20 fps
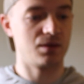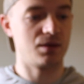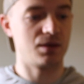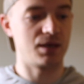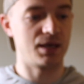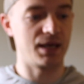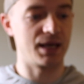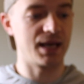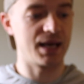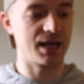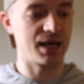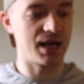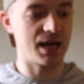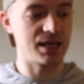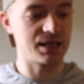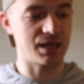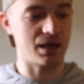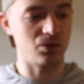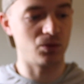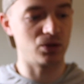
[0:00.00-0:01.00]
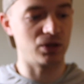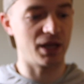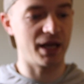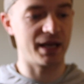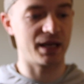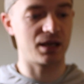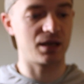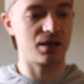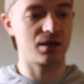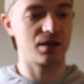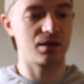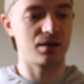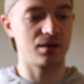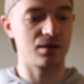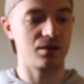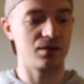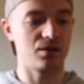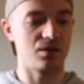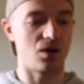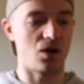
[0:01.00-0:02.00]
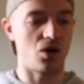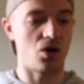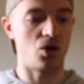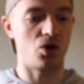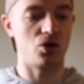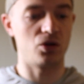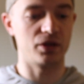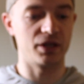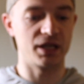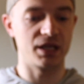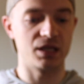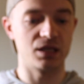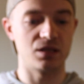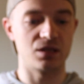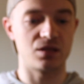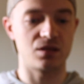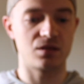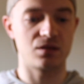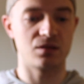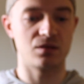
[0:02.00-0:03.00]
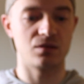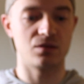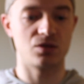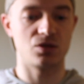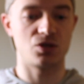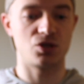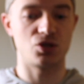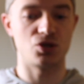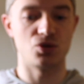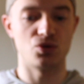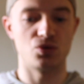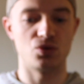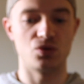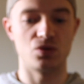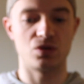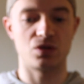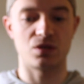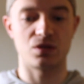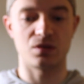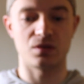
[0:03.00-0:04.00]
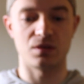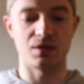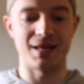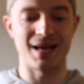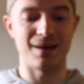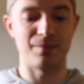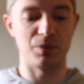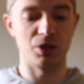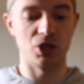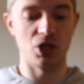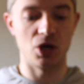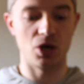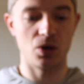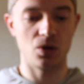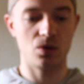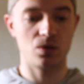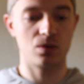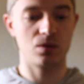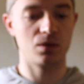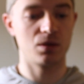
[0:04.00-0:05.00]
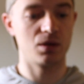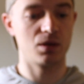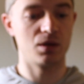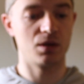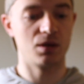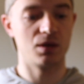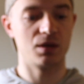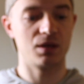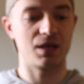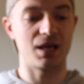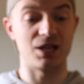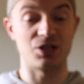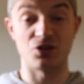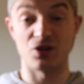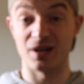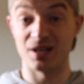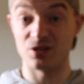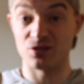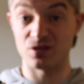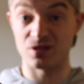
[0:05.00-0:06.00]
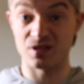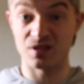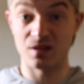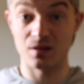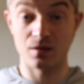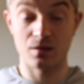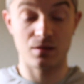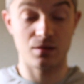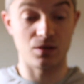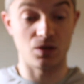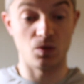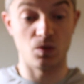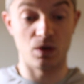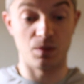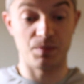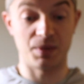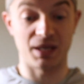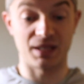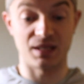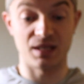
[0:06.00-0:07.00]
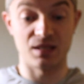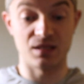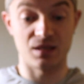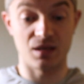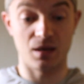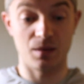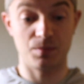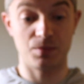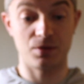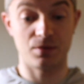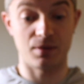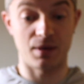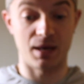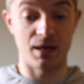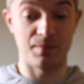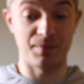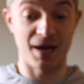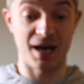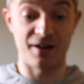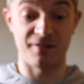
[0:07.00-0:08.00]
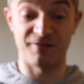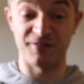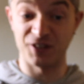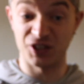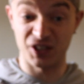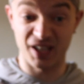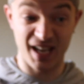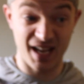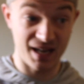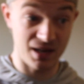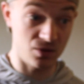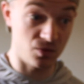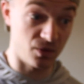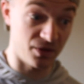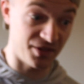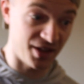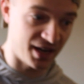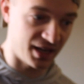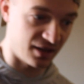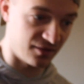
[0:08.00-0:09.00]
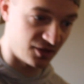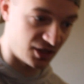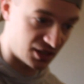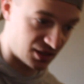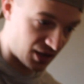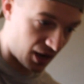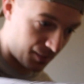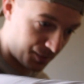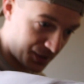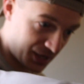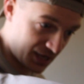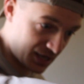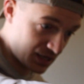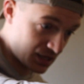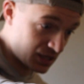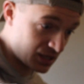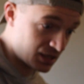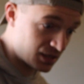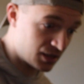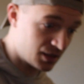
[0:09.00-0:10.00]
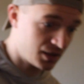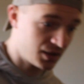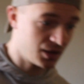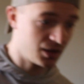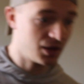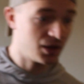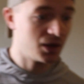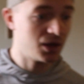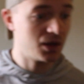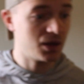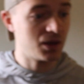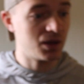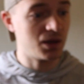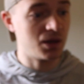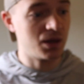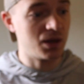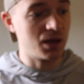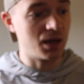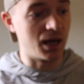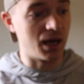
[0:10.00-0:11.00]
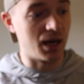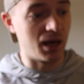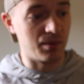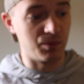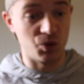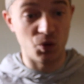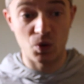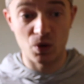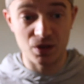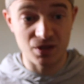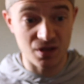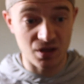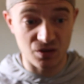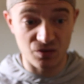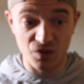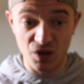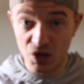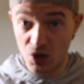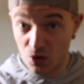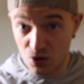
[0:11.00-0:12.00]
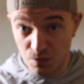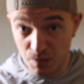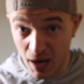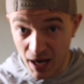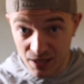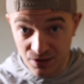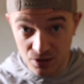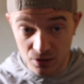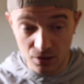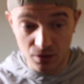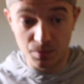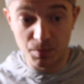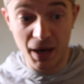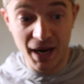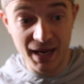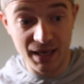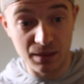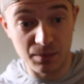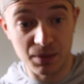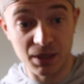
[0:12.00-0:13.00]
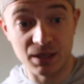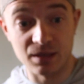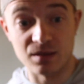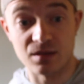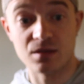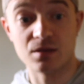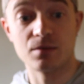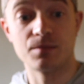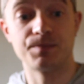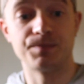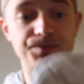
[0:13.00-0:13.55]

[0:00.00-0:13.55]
And again, guys, I will link all these shoes down below in case you're interested. You want to pick these up. I'm not affiliated with any of these companies, nor is this video sponsored by any means.